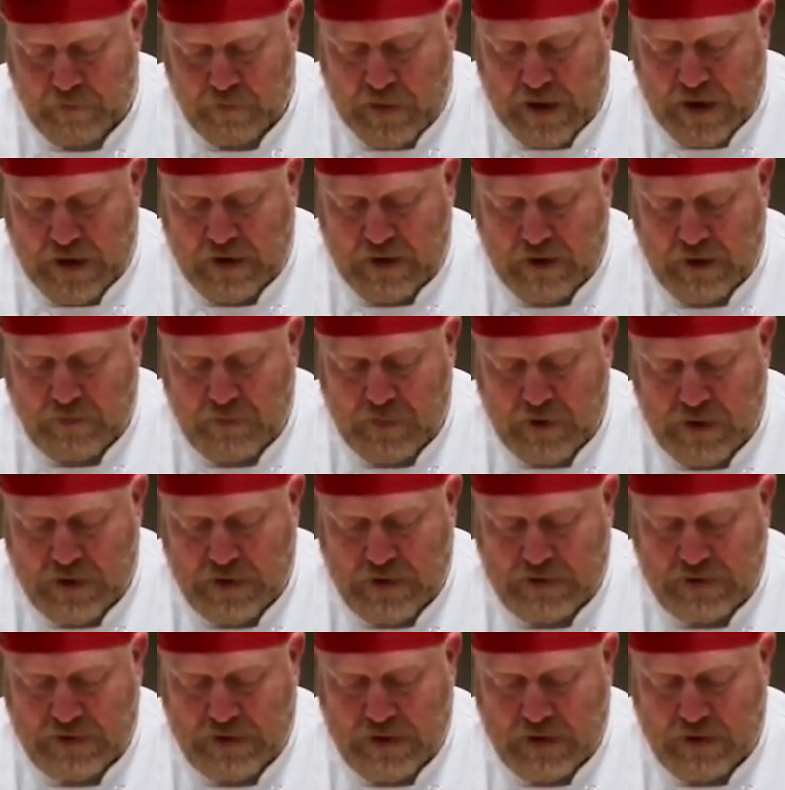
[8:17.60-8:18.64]
back up on
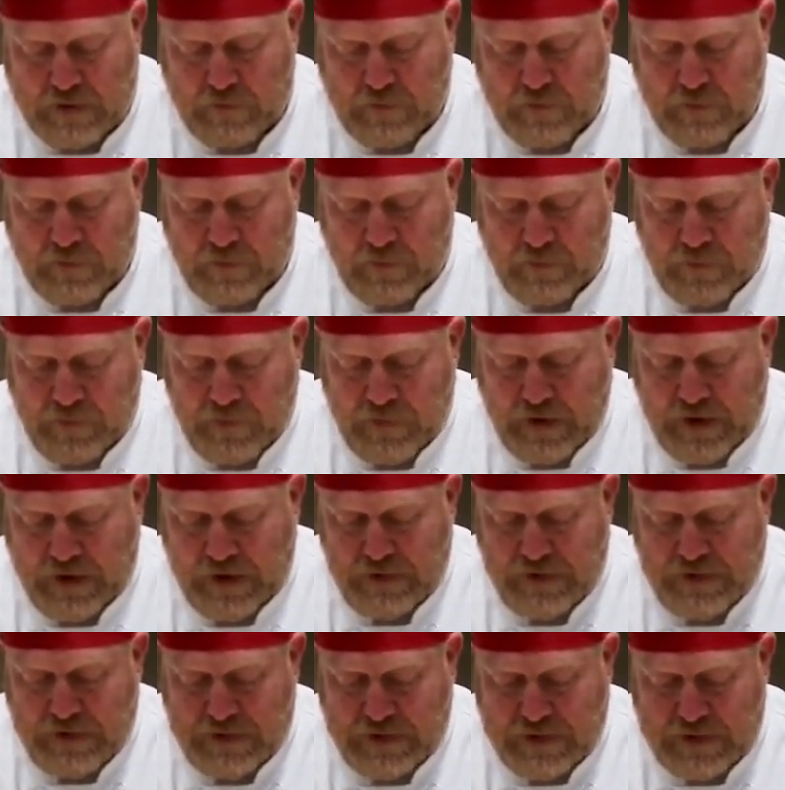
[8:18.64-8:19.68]
itself
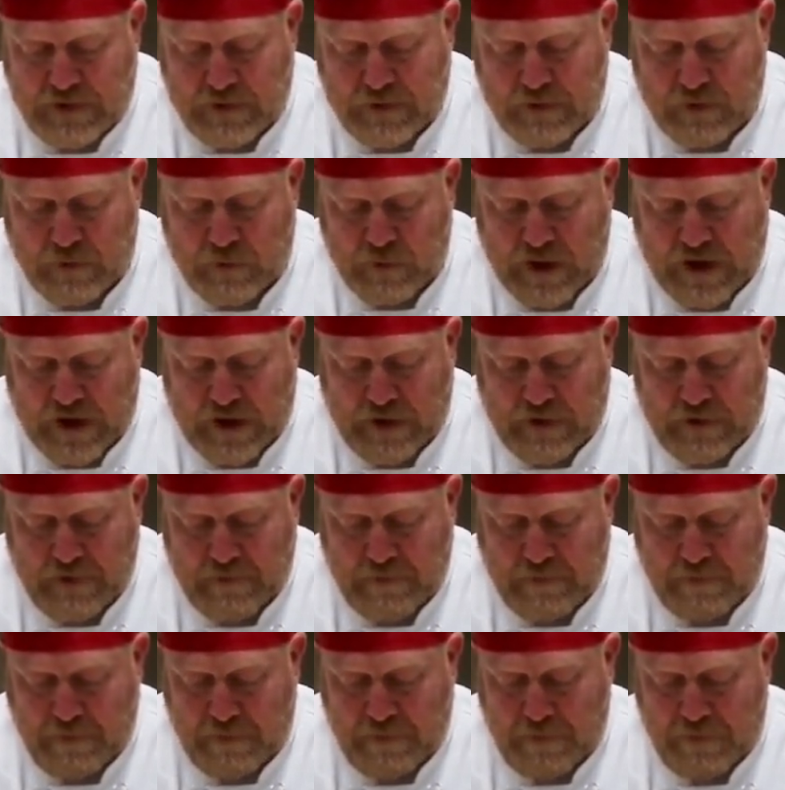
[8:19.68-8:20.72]
and seal the bag.
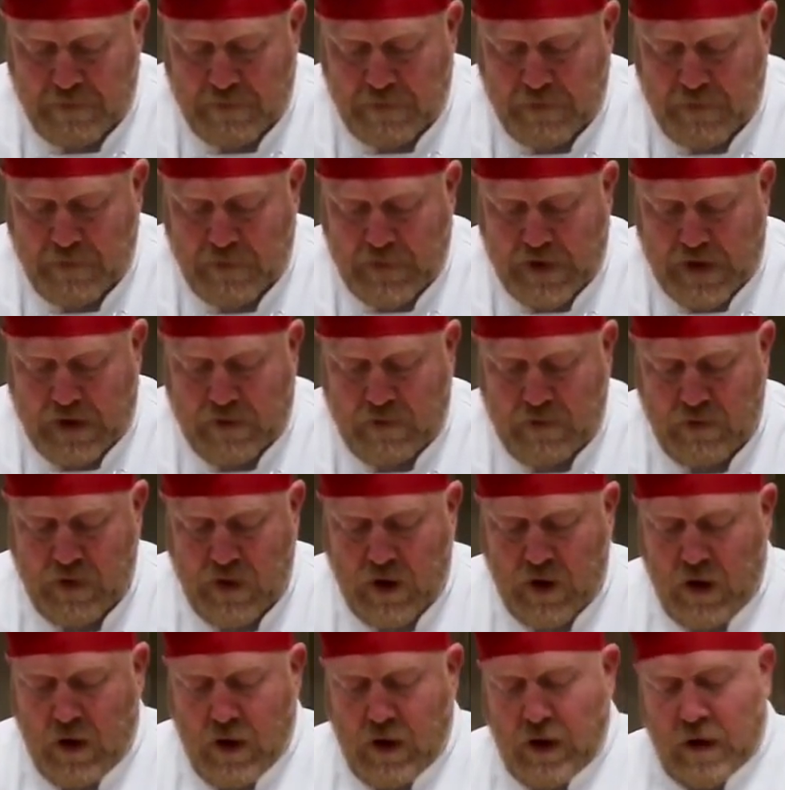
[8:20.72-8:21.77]
Now,
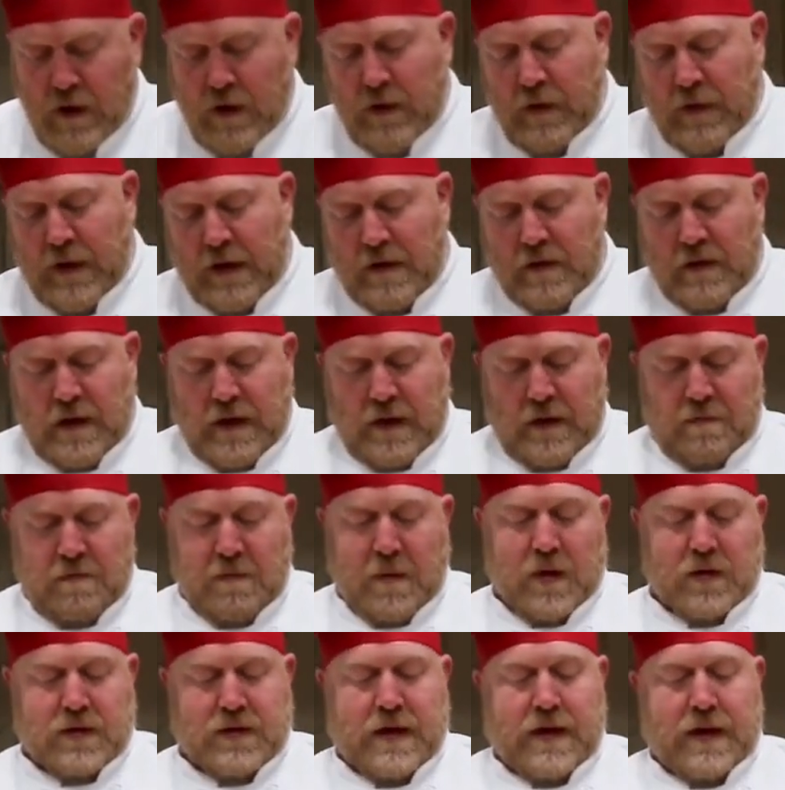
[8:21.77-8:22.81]
that'll keep
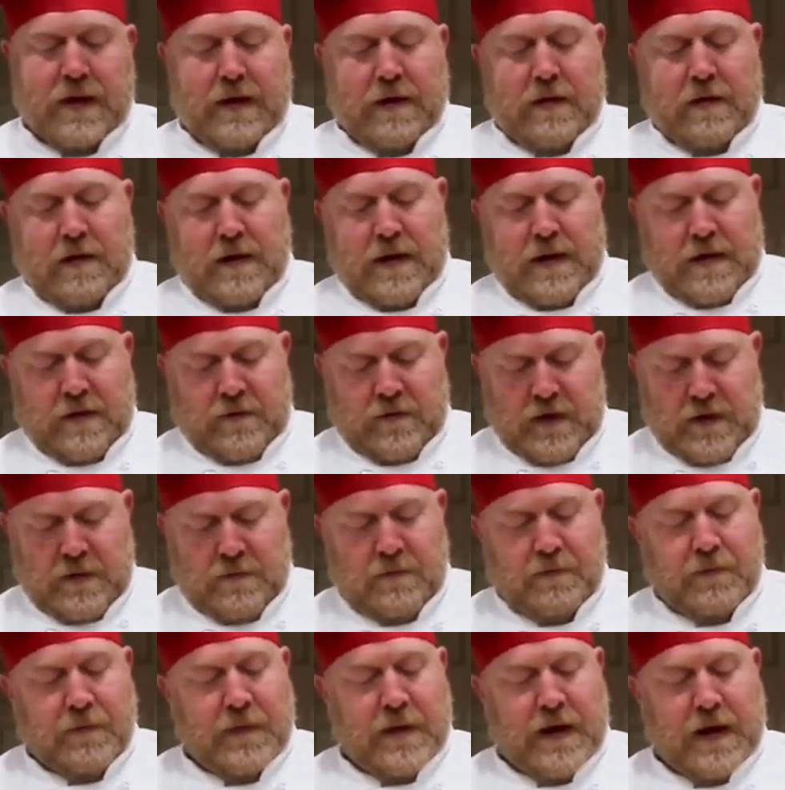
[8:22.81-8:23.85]
most of the air out of it
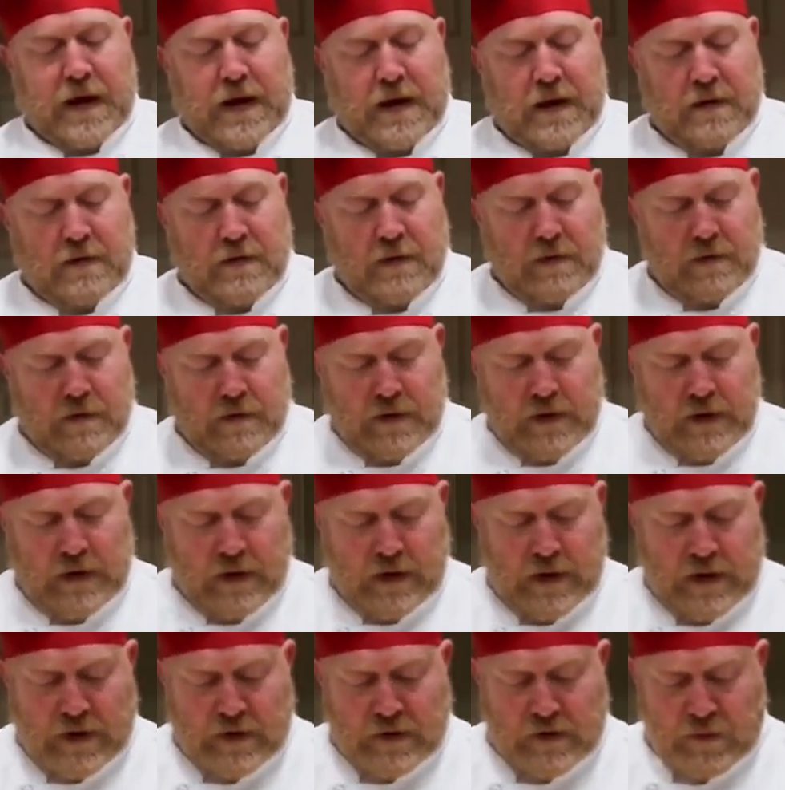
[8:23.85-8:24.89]
and it
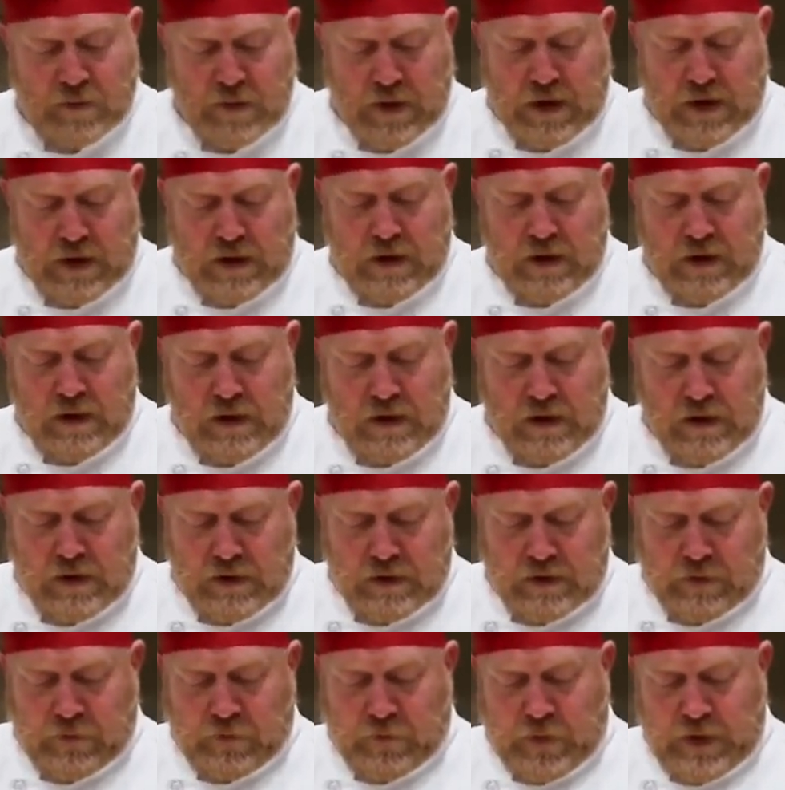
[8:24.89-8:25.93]
allows me
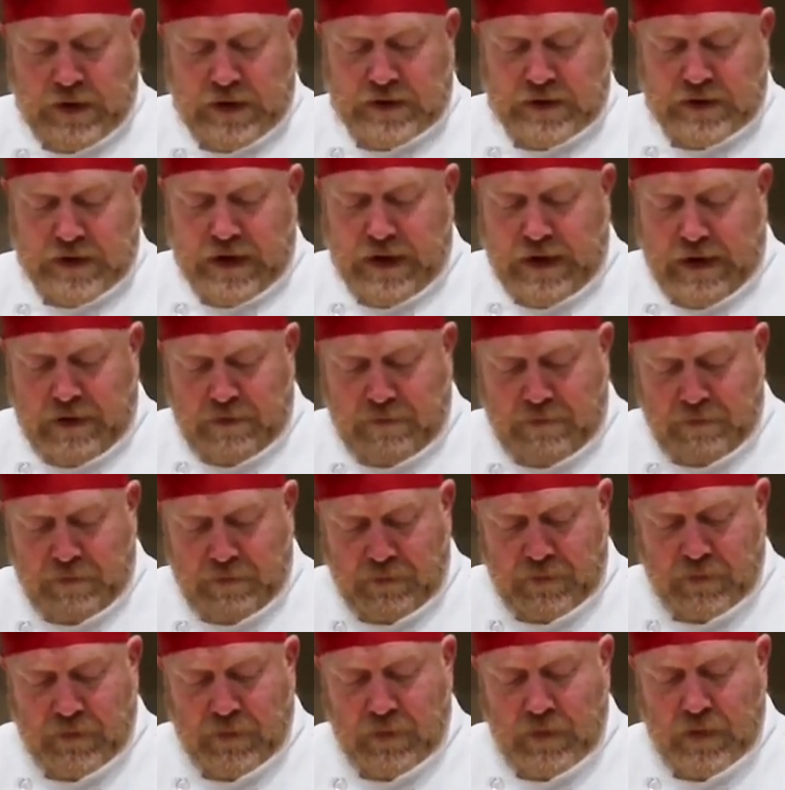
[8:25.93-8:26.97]
to freeze that
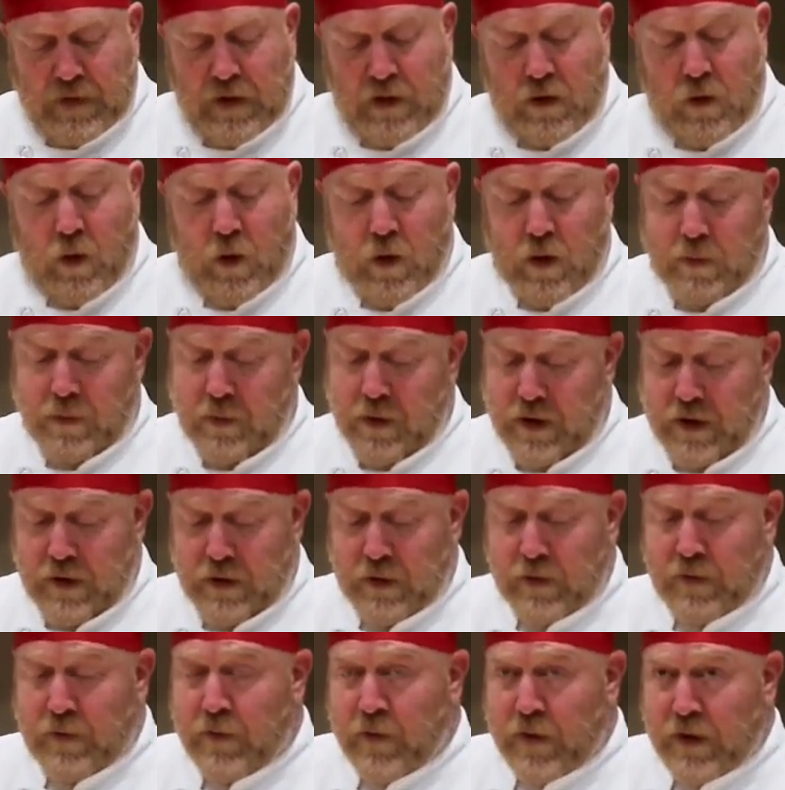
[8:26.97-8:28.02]
or put it in
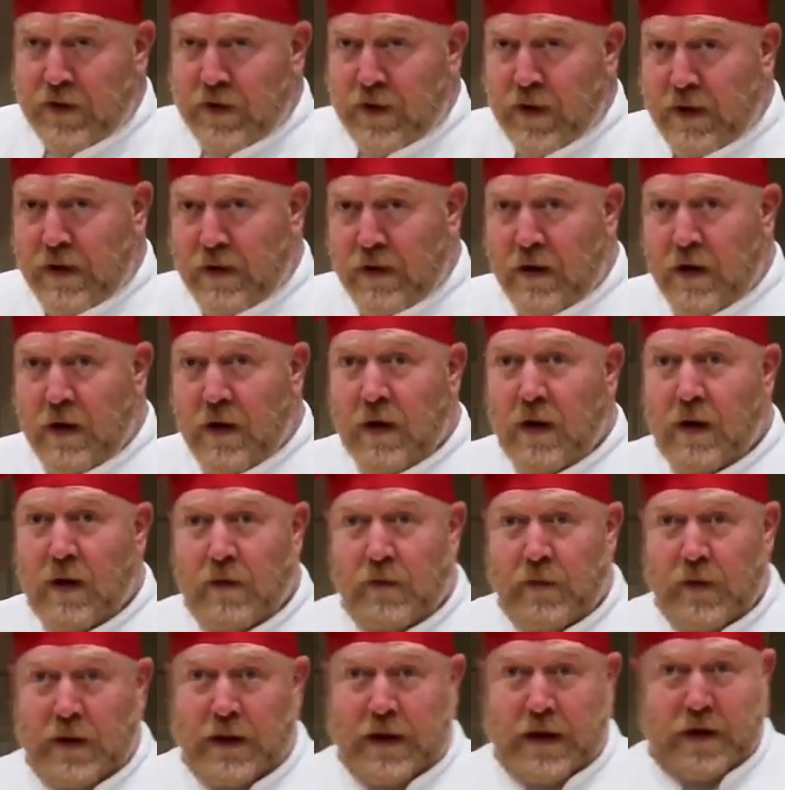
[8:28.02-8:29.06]
the refrigerator
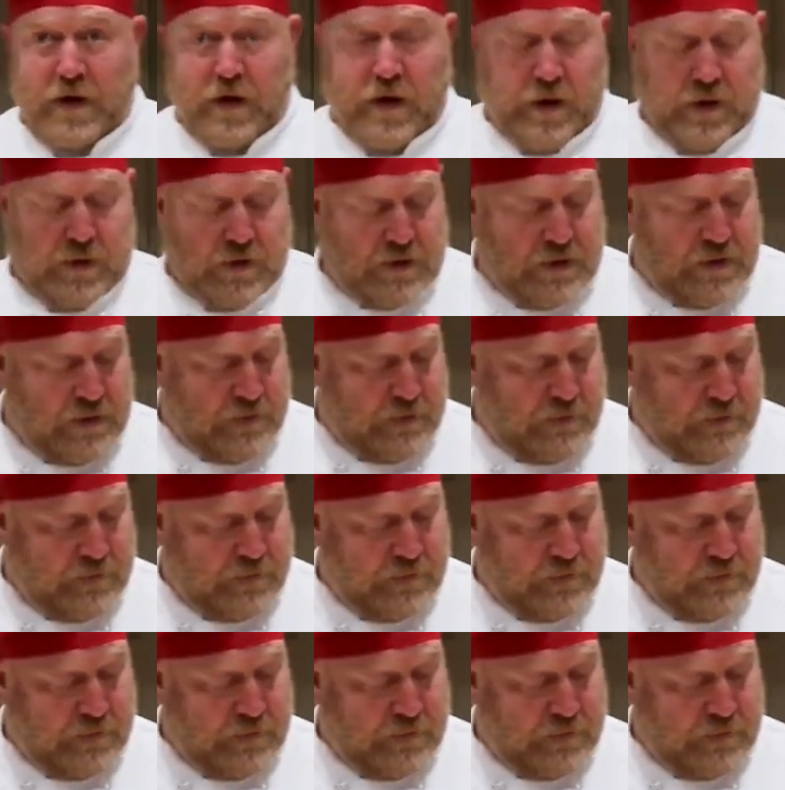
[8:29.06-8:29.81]
for later use.